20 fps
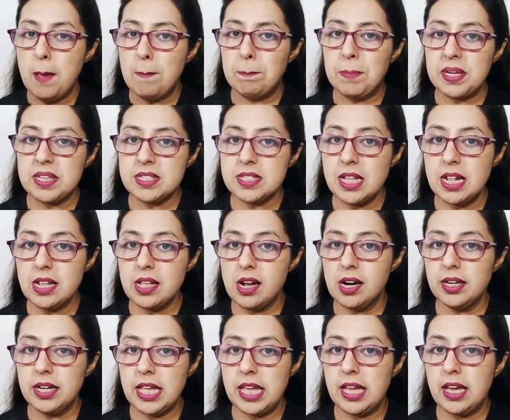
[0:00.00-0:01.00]

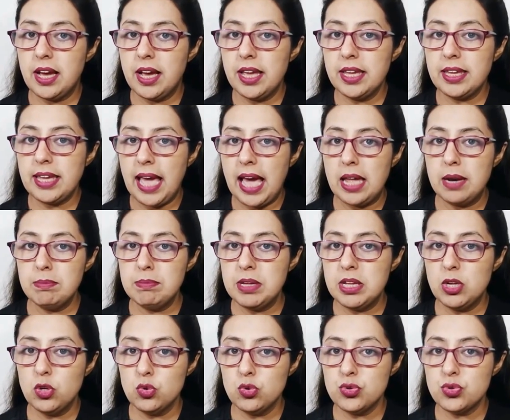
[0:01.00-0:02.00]
Pixelcut AI can be
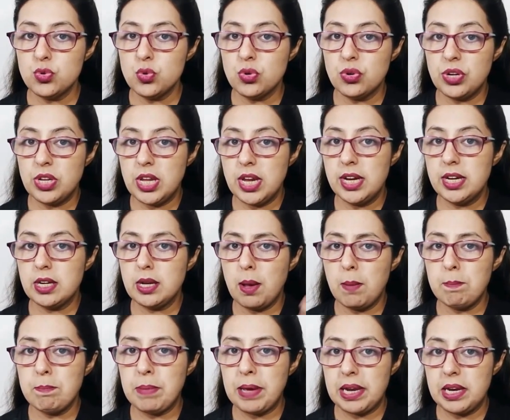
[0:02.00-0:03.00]
used to create
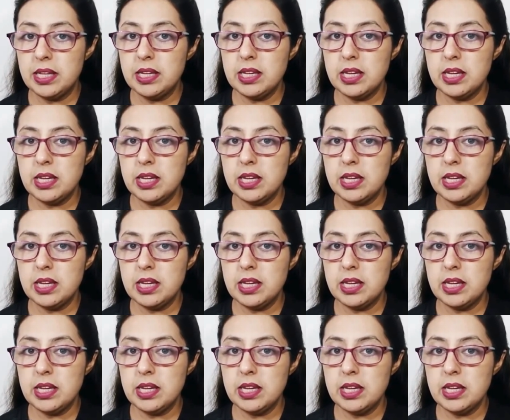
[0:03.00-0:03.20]
compelling